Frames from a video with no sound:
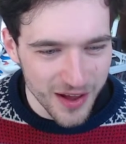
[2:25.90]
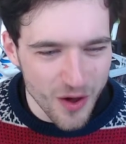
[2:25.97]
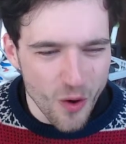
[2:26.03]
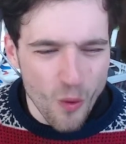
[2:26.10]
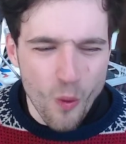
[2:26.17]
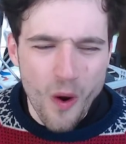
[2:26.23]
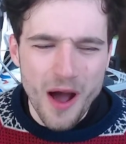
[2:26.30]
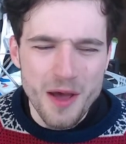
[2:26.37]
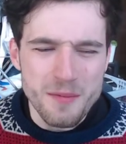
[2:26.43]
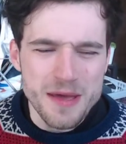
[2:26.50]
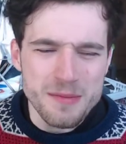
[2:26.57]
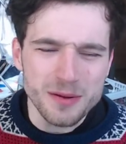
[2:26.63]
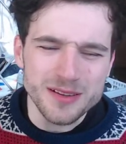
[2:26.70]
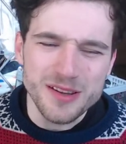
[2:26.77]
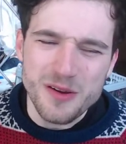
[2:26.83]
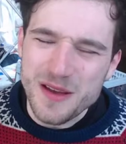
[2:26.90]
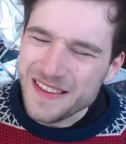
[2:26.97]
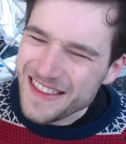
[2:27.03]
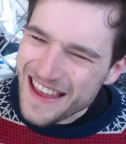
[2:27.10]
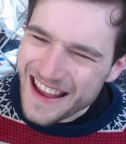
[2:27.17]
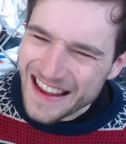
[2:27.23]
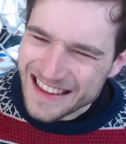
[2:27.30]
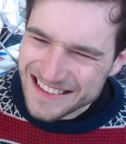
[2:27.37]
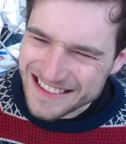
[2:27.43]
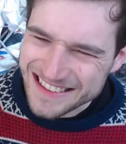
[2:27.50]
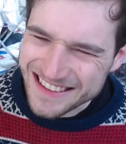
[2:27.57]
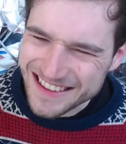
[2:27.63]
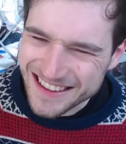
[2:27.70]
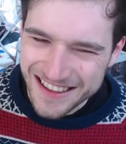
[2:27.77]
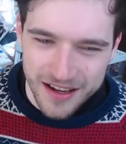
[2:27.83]
Why are people doing this?
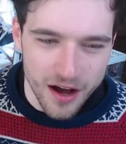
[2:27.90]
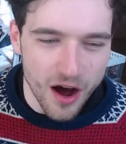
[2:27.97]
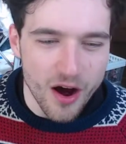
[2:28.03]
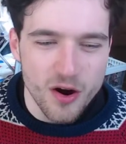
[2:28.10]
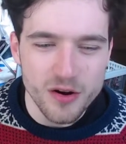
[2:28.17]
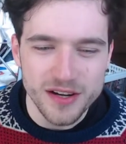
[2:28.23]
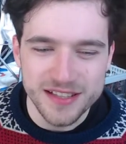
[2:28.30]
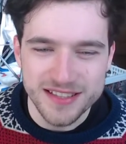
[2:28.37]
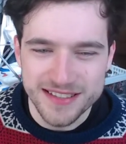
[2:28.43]
Oh, it's